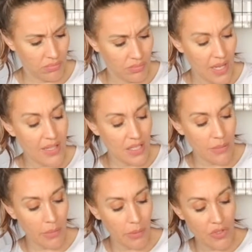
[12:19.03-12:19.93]

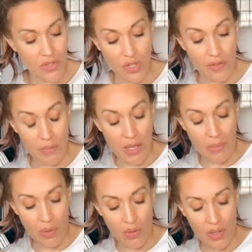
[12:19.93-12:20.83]
estimable, deserving
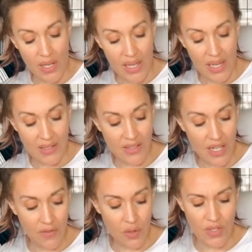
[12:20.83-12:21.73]
people,
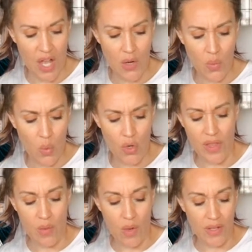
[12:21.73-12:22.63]
instead of those
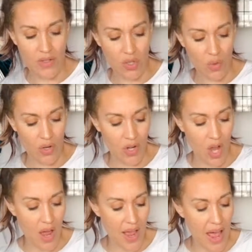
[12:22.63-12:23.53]
unworthy ones who are
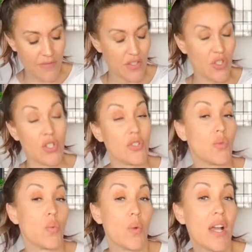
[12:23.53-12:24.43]
not half as good as
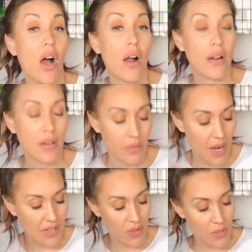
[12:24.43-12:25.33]
we are,
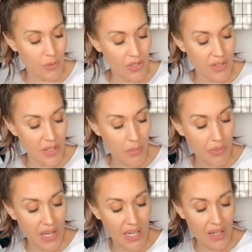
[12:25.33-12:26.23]
right? So this person's
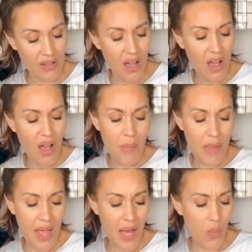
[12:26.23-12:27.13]
complaining,
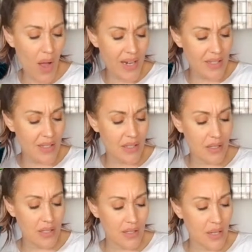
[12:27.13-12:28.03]
man, why doesn't
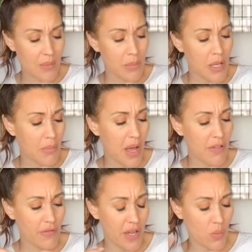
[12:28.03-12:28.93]
success come to me and my
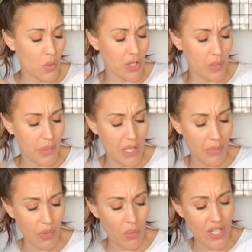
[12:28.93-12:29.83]
friends? We're good
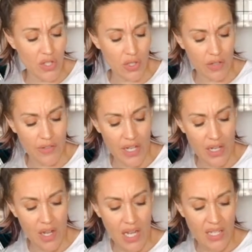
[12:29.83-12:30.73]
people. We deserve it.
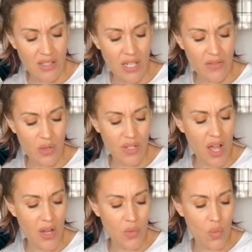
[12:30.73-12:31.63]
Instead of those
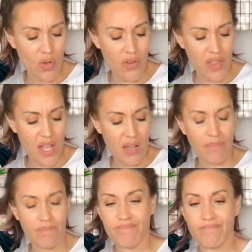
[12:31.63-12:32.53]
unworthy,
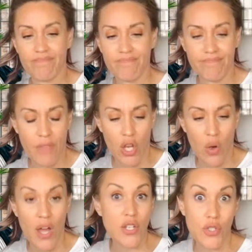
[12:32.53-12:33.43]

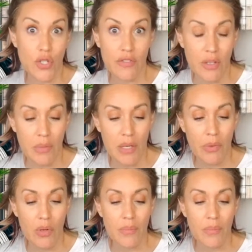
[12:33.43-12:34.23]
undeserving people.